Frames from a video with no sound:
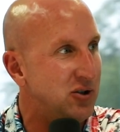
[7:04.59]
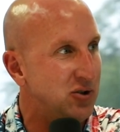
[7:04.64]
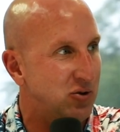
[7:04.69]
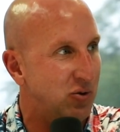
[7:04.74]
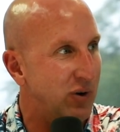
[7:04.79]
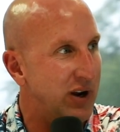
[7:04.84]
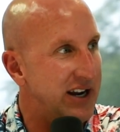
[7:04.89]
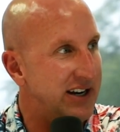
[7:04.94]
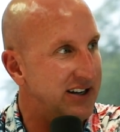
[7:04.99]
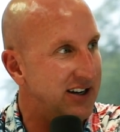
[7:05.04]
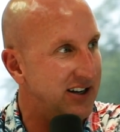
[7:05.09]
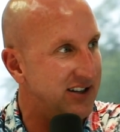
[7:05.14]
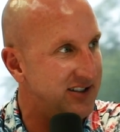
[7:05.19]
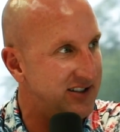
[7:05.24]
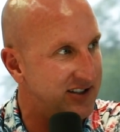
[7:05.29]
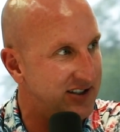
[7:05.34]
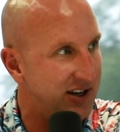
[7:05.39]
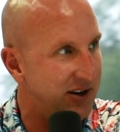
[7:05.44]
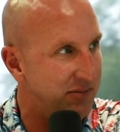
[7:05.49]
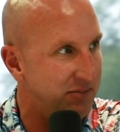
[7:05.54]
Gray
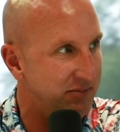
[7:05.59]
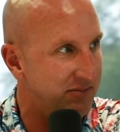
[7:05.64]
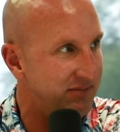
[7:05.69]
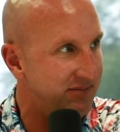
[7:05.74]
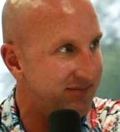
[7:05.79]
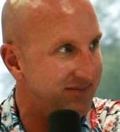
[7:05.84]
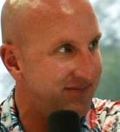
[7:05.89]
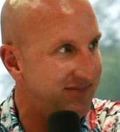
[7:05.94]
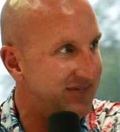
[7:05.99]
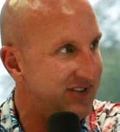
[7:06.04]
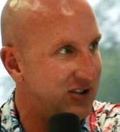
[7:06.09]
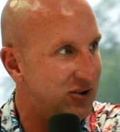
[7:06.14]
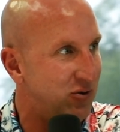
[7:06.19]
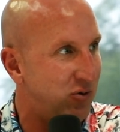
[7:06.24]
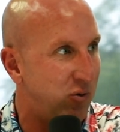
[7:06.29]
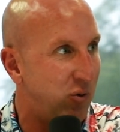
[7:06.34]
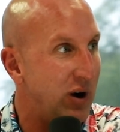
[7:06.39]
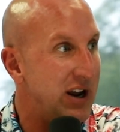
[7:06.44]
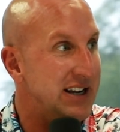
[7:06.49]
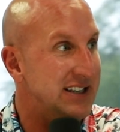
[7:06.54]
does some
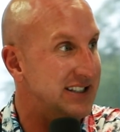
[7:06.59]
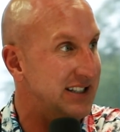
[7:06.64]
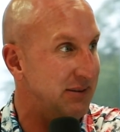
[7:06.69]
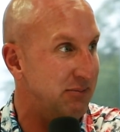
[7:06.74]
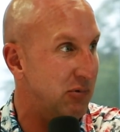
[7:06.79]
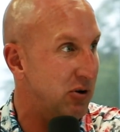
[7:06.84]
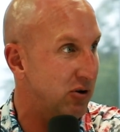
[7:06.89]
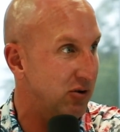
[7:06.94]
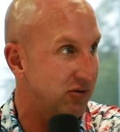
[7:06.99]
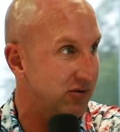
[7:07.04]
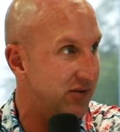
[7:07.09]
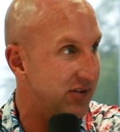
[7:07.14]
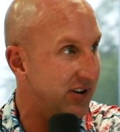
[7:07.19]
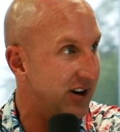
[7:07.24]
crazy move.